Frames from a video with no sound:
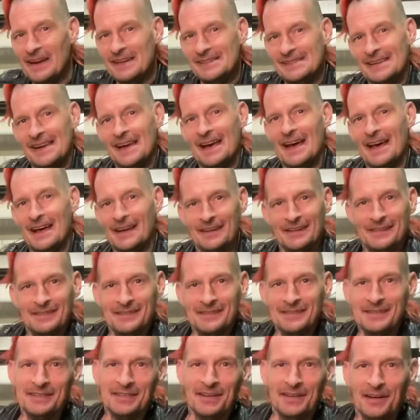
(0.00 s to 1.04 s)
dad at the
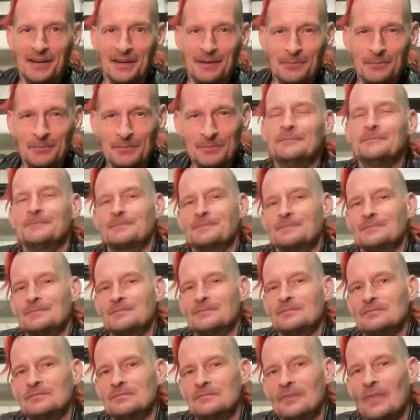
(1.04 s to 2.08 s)
time.
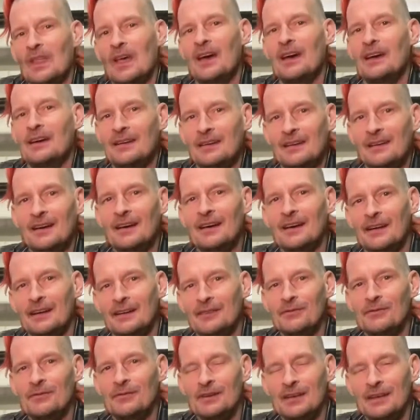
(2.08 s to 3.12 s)
I
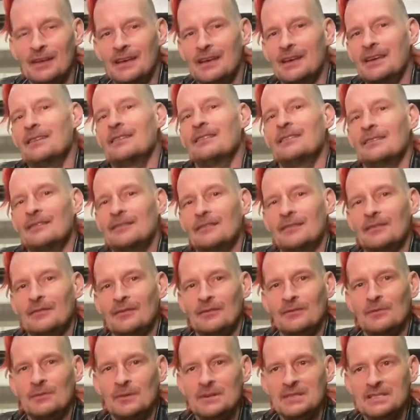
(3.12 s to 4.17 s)
really
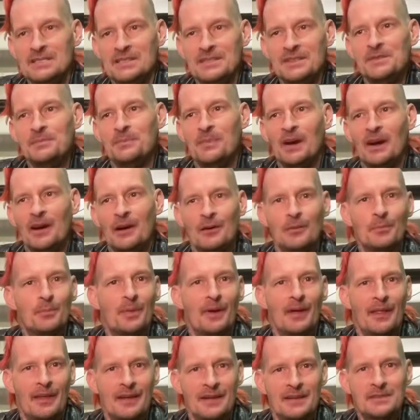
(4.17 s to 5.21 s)
was inspired by
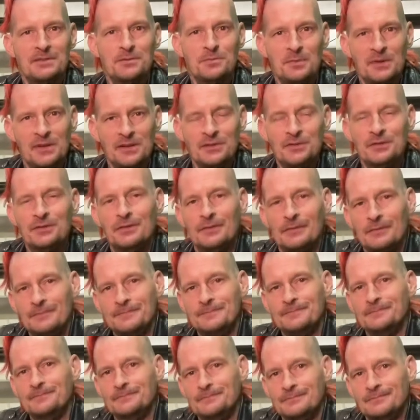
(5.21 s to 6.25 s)
that speech.
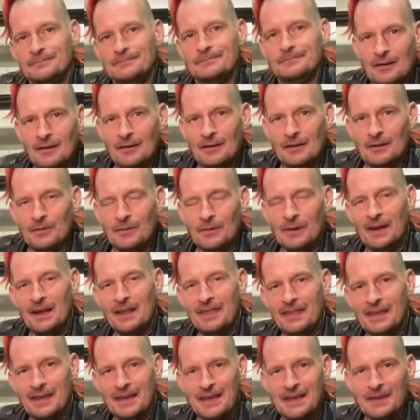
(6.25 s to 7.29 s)
What I
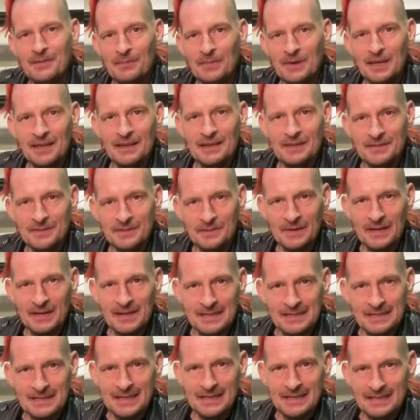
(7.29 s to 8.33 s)
think he means when he
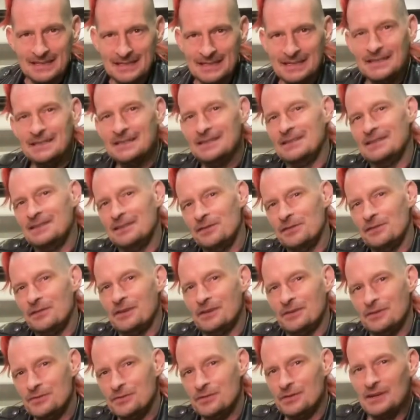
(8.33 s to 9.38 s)
says this you
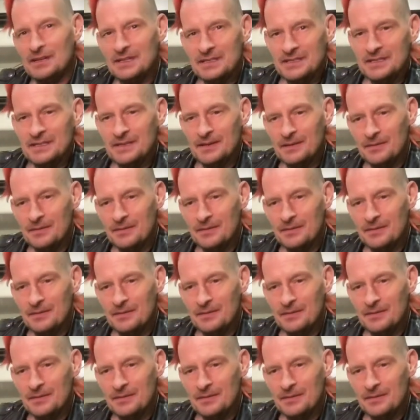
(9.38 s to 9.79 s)
can trust,